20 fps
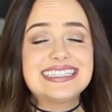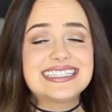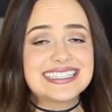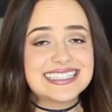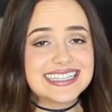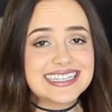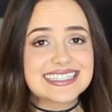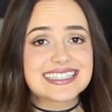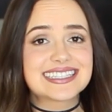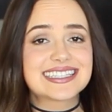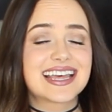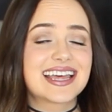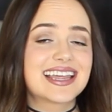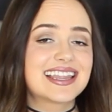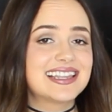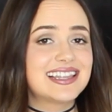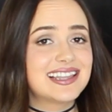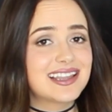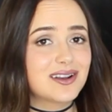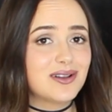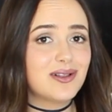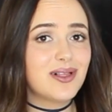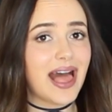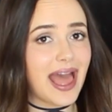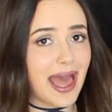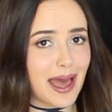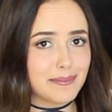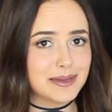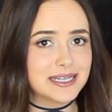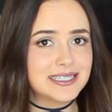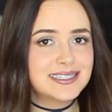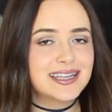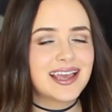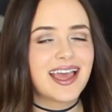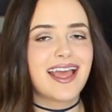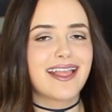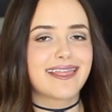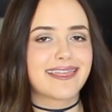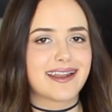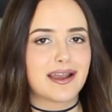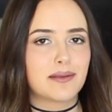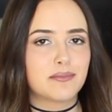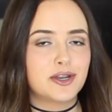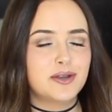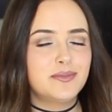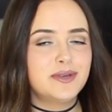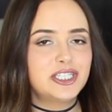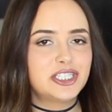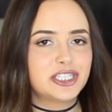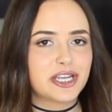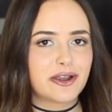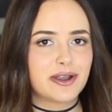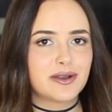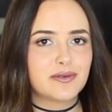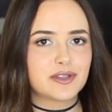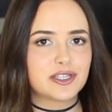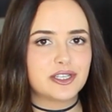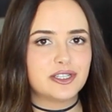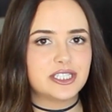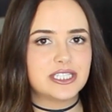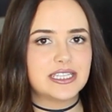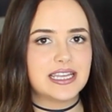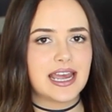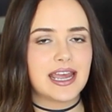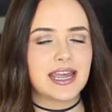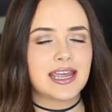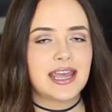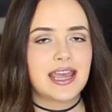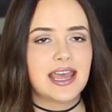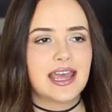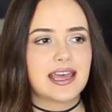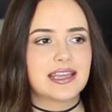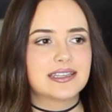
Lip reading: 6th little habit that I'm going to be sharing with you today,